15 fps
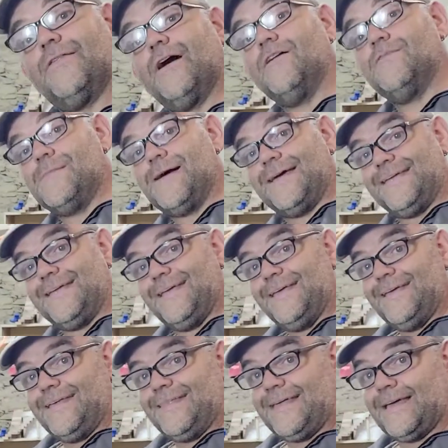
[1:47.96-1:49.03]
that I've made.
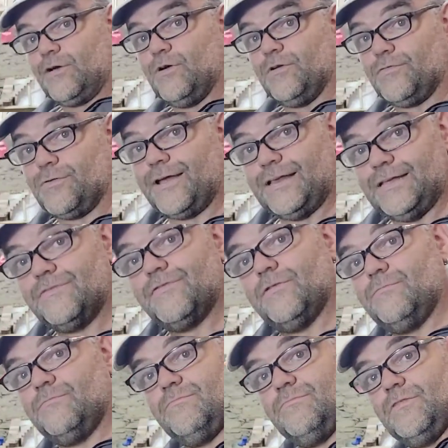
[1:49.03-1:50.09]
Quite frankly, it's
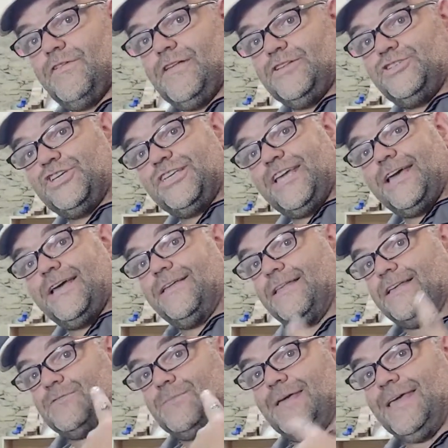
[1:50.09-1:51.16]
from the Village Idiot.
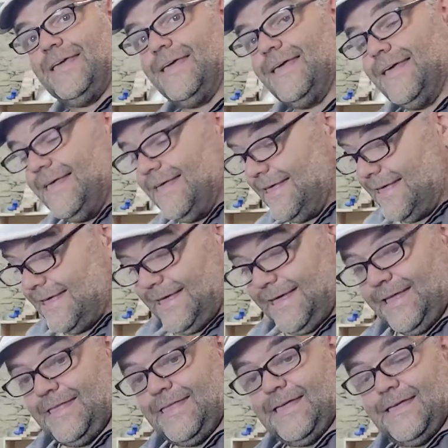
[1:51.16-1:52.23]
That's me.
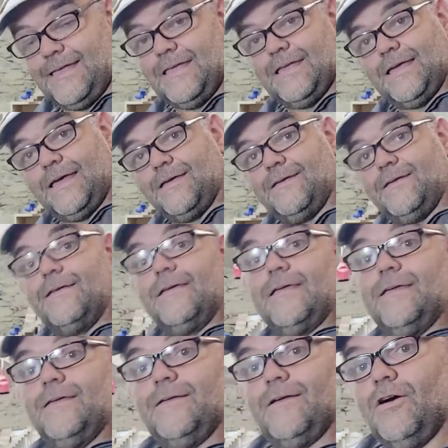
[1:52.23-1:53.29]
And
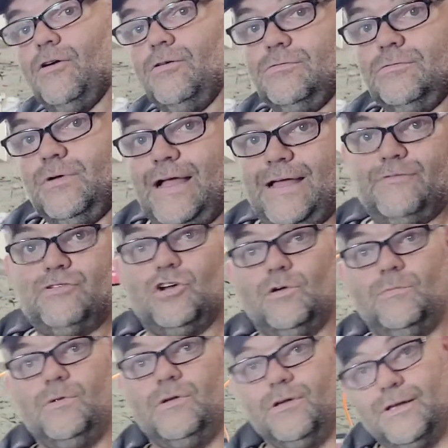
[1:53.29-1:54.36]
every
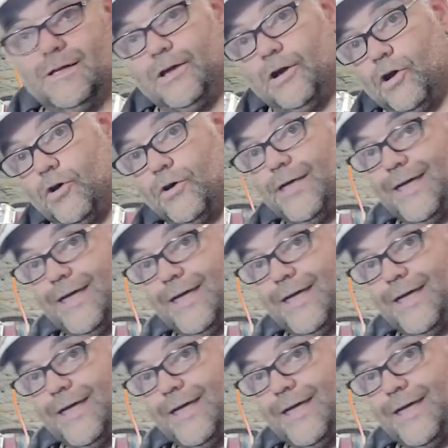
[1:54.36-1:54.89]
time I